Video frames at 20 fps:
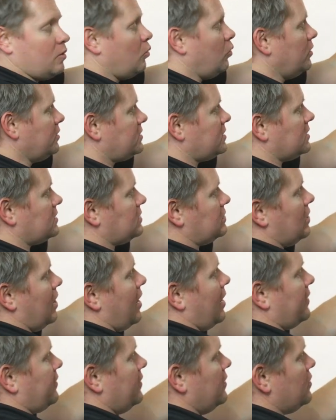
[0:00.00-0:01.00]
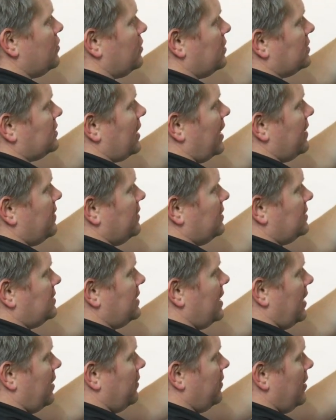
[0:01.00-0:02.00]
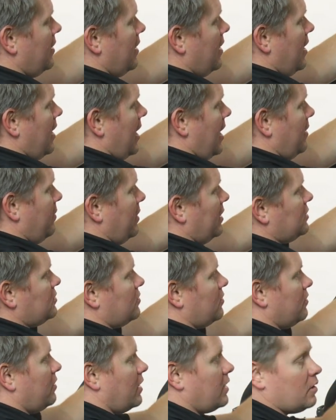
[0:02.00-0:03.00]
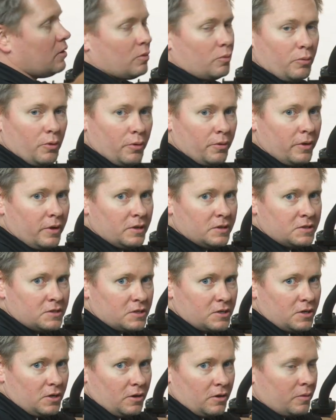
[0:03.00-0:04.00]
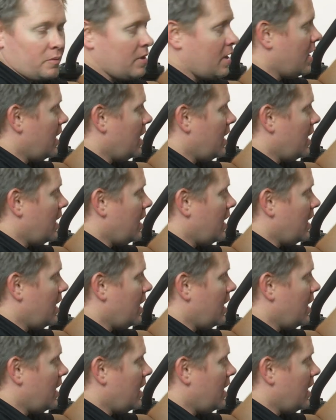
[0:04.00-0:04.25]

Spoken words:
Once it's locked, then you can tighten this down and make sure that your Ronin is secure.